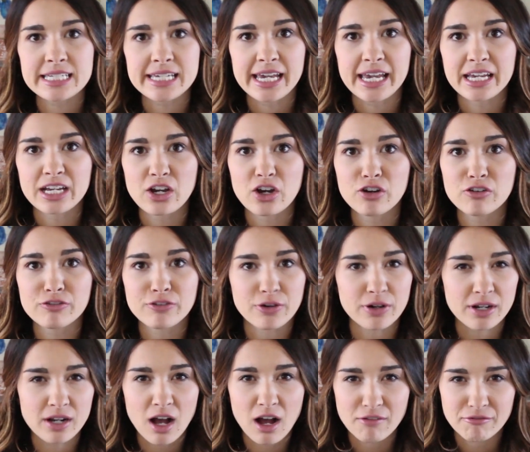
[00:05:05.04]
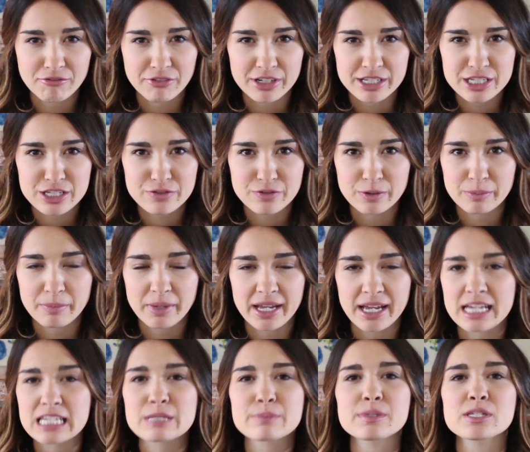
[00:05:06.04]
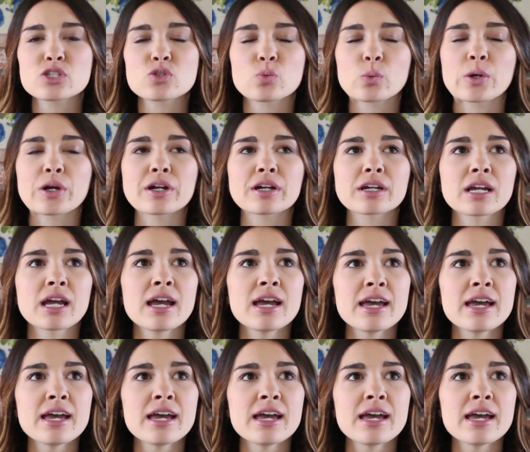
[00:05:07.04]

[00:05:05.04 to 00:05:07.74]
Diego for a conference for my husband's work.